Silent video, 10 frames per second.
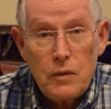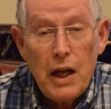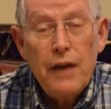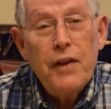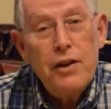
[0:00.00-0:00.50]

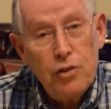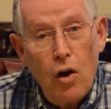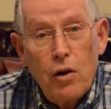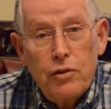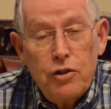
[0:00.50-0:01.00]
And they
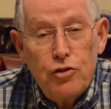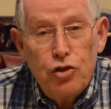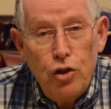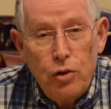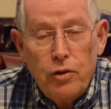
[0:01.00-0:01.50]
taught us as
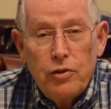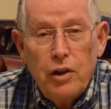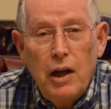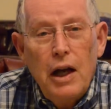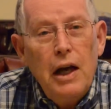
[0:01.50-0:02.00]

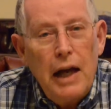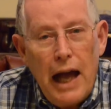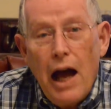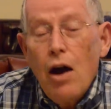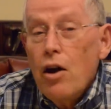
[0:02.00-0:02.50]
students
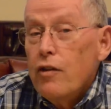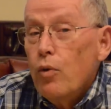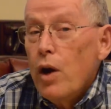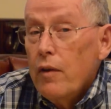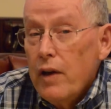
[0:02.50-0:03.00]
how, if
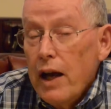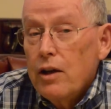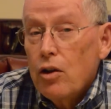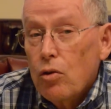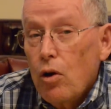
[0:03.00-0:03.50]
we ever
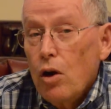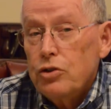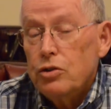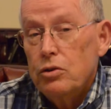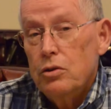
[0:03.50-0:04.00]
had to
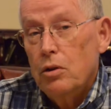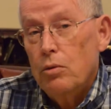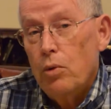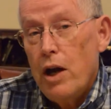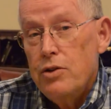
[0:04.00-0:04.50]
cross the
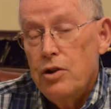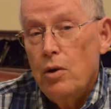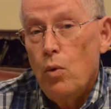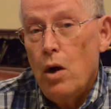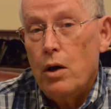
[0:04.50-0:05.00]

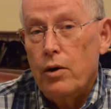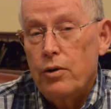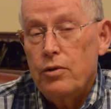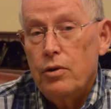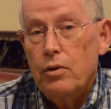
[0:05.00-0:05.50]
raging
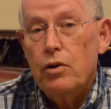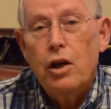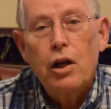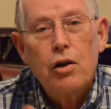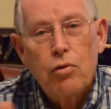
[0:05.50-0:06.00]
waters, to
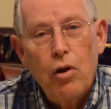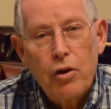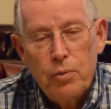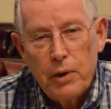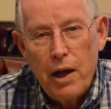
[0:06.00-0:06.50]
get
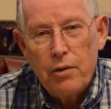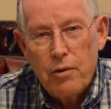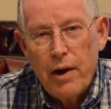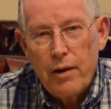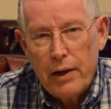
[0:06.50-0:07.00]
across without
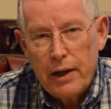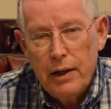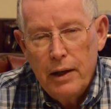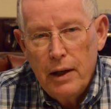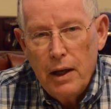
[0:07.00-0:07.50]
drowning.
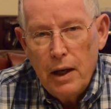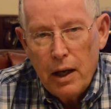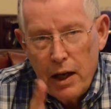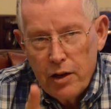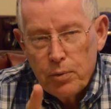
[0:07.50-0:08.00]

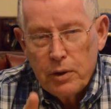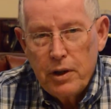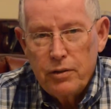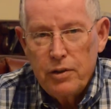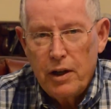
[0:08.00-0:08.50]
Here's what
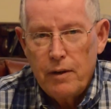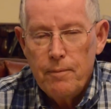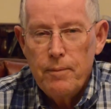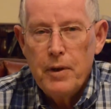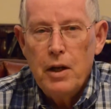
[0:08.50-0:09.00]
they
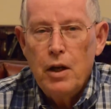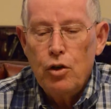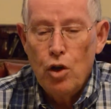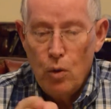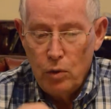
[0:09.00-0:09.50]
said
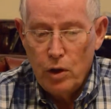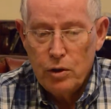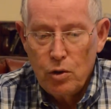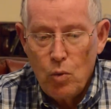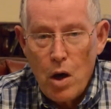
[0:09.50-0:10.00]
Don't look
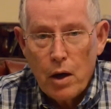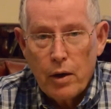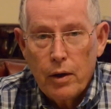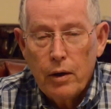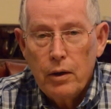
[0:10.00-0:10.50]
at the
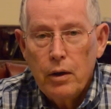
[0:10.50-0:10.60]
water,